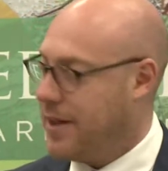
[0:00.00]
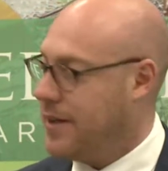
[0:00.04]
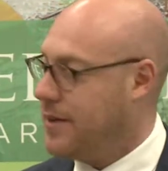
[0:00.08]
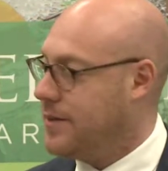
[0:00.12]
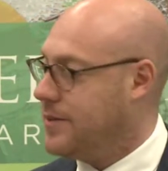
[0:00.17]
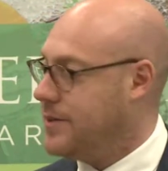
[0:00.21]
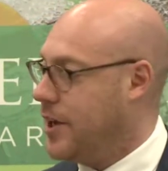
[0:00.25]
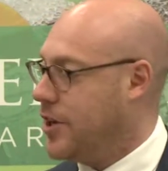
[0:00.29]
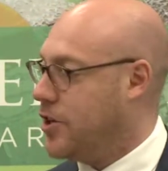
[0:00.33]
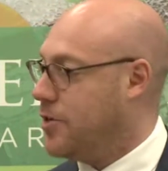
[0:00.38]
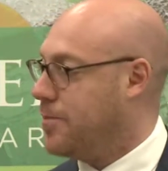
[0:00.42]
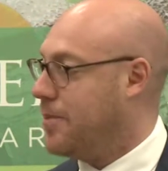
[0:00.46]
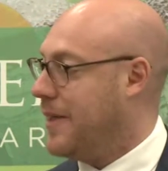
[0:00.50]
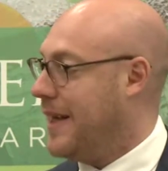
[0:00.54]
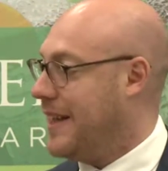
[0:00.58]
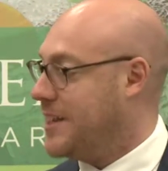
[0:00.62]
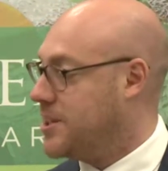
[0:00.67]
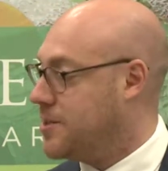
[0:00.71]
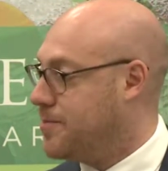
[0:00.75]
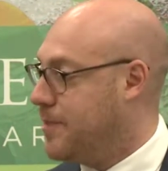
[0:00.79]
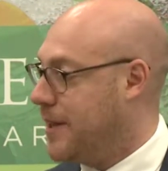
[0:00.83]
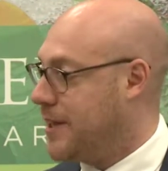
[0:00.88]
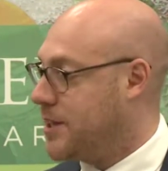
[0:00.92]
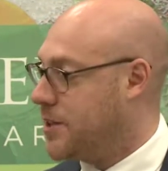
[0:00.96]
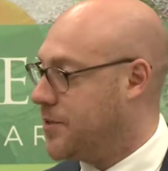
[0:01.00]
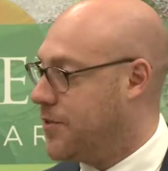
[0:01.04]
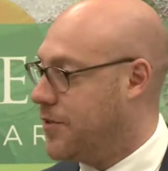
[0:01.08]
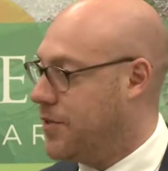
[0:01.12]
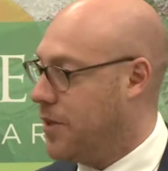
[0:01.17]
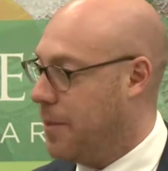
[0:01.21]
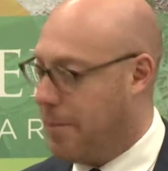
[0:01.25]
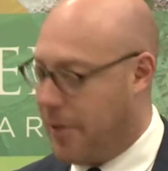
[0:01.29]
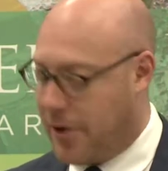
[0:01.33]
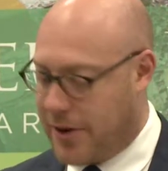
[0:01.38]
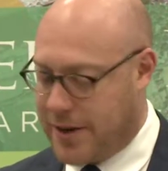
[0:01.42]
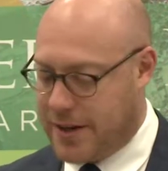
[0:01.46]
Notable aspects from
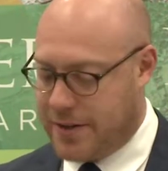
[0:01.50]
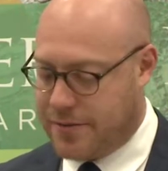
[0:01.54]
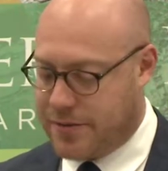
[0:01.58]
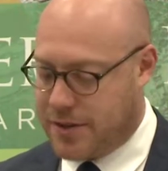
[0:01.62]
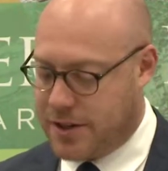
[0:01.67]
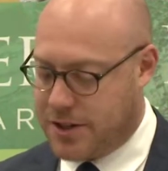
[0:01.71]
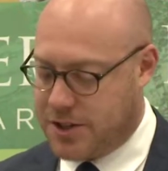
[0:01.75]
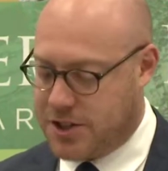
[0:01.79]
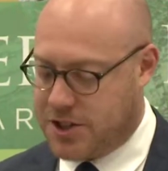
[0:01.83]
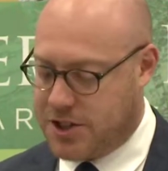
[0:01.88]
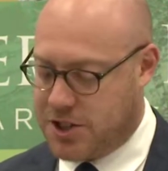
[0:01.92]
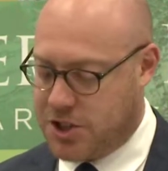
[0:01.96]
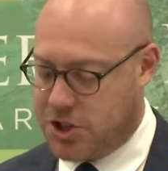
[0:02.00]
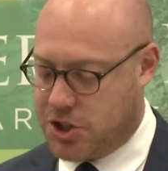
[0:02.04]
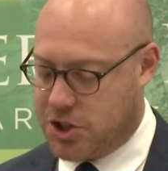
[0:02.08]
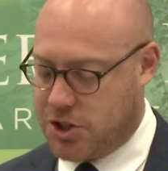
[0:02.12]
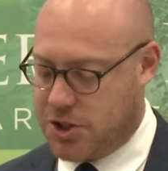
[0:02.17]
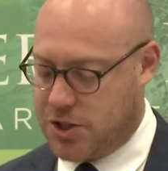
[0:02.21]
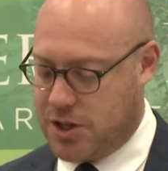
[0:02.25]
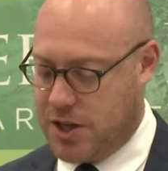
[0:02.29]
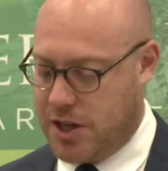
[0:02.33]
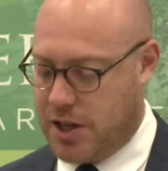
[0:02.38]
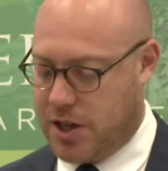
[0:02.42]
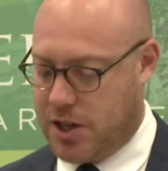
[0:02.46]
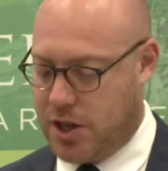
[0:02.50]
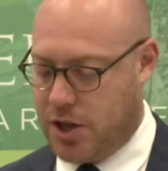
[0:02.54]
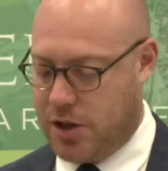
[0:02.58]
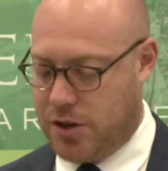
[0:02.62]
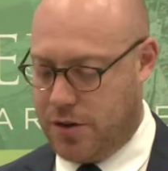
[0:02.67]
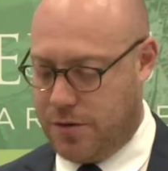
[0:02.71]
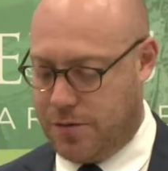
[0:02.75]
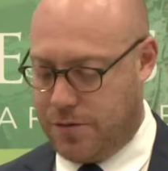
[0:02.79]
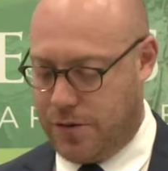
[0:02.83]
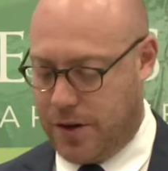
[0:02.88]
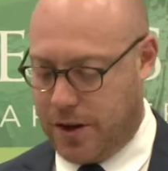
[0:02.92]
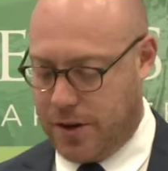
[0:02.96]
the body of the decision include
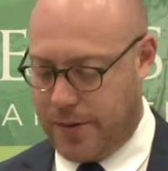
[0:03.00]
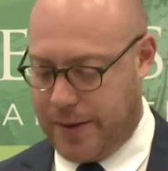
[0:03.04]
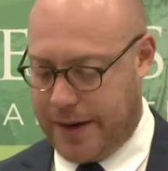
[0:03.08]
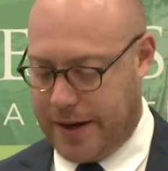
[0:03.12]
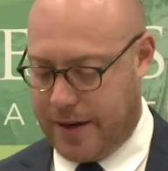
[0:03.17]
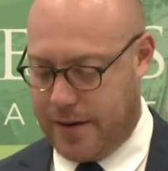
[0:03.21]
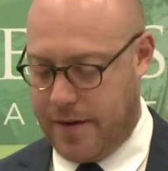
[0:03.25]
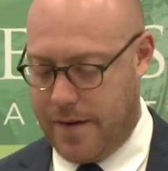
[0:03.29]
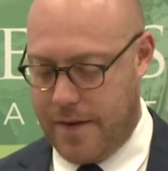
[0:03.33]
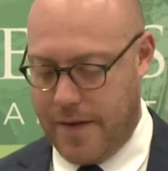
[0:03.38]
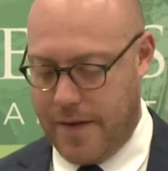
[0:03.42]
the following.